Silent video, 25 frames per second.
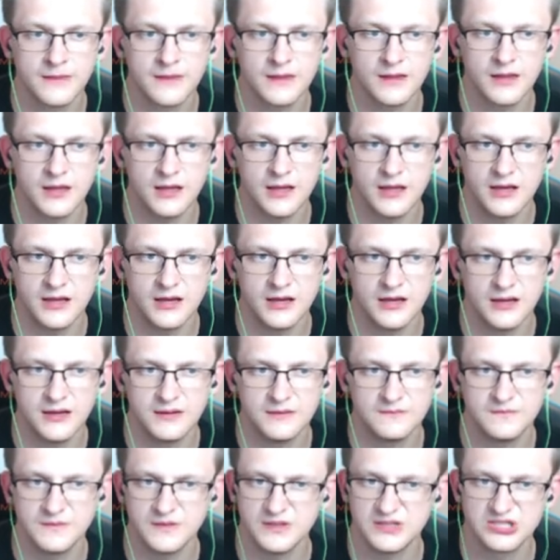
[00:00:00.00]
Uh,
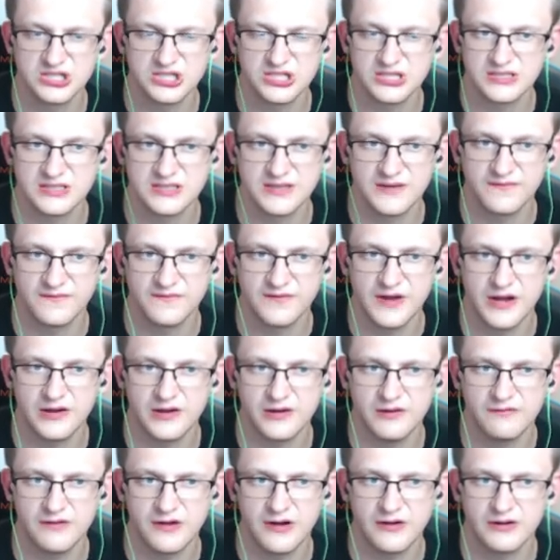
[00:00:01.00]
it's just a very,
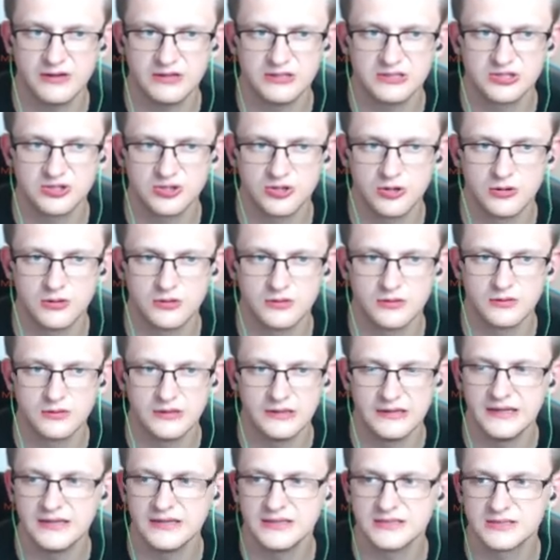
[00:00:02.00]
very strong
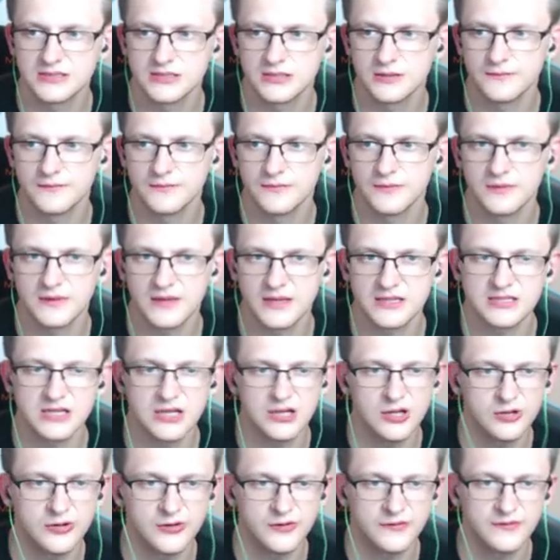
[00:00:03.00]
list. There's a
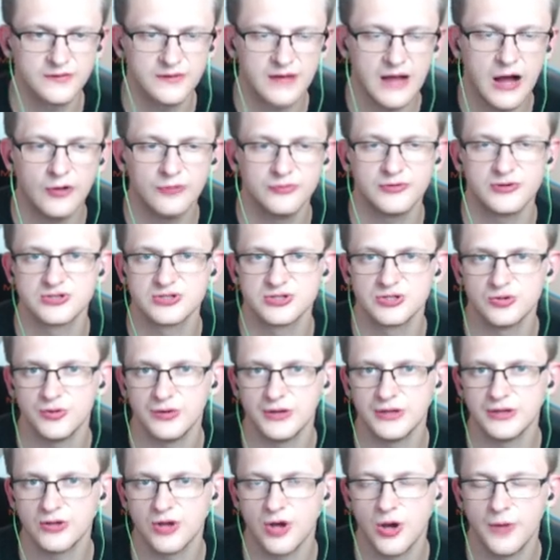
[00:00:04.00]
lot of counters to
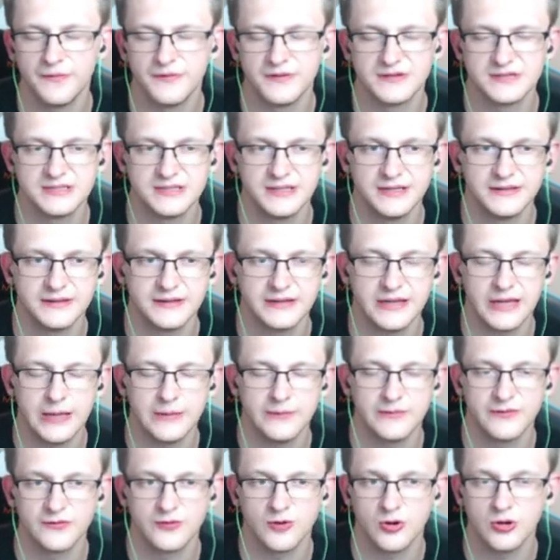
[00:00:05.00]
it, obviously, in the game
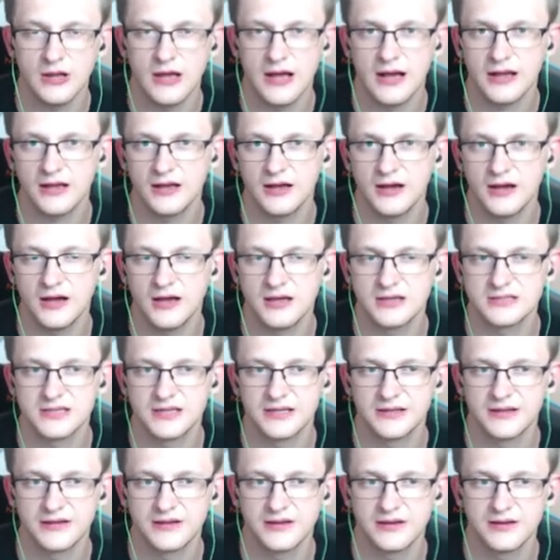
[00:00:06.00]
with Golakas
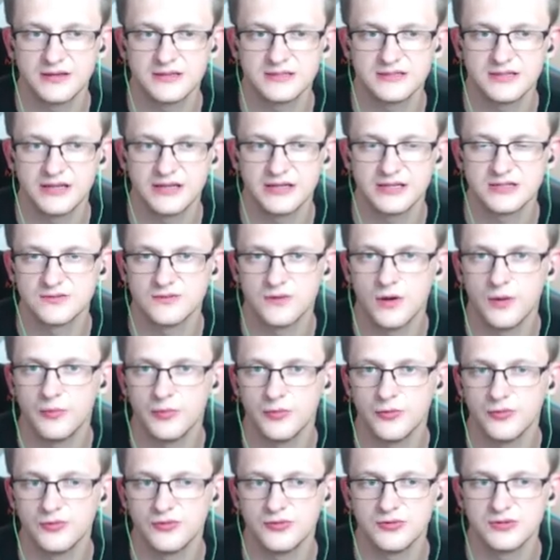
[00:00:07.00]
and the Acidic Swamp
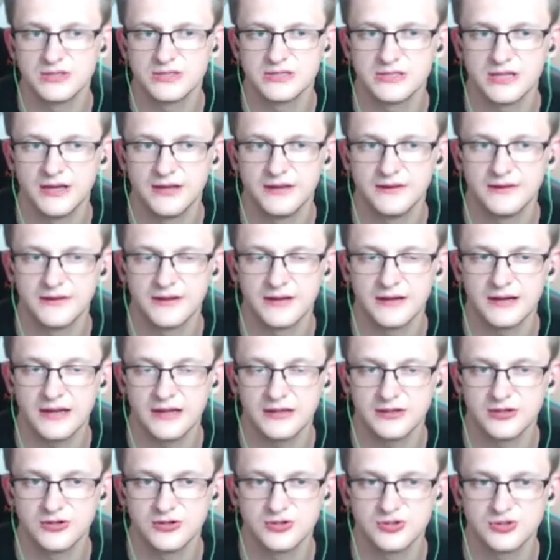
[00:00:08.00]
Ooze and the
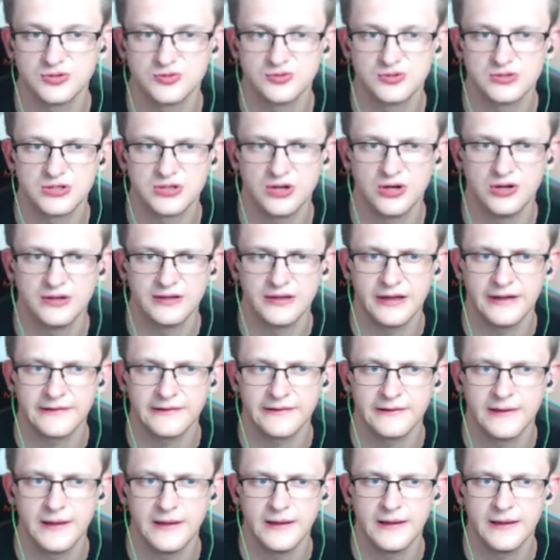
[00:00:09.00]
Gluttonous Ooze and all that,
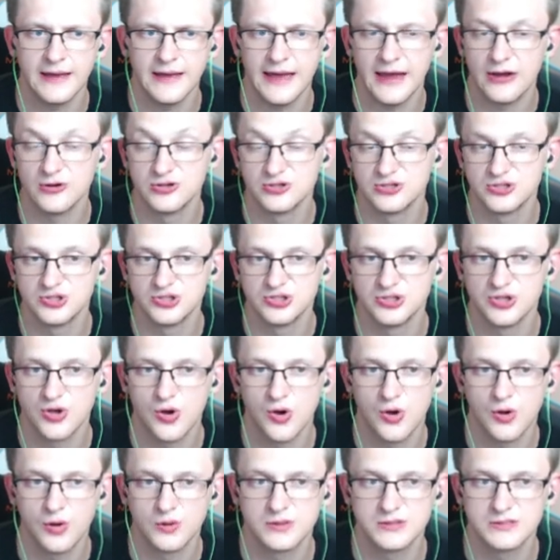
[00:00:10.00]
Harrison
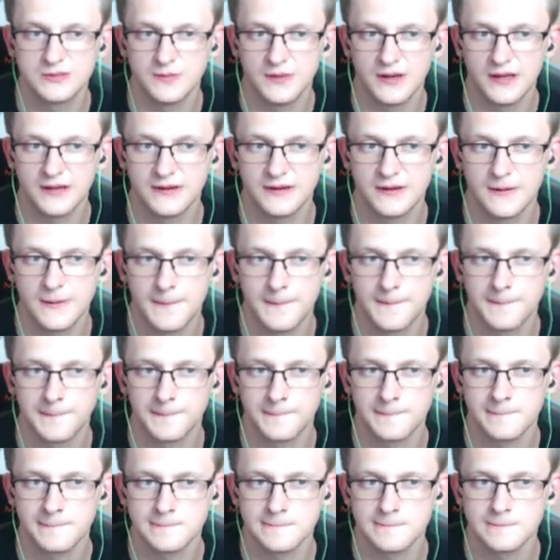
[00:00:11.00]
Jones, but
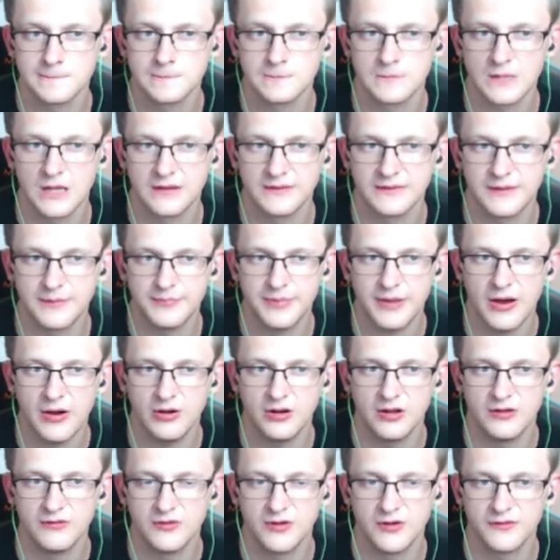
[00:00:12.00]
the power
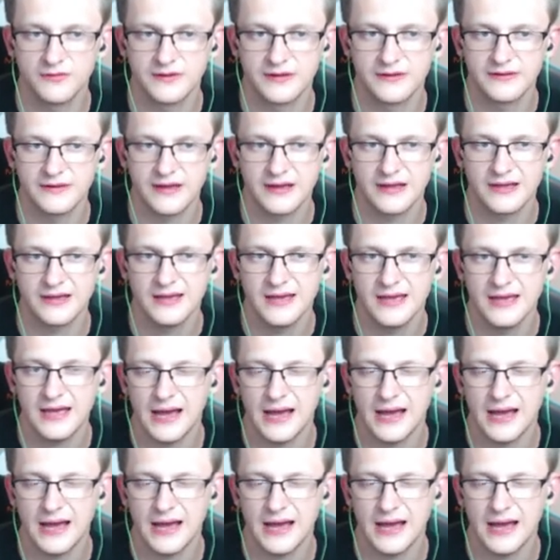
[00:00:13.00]
level of the deck.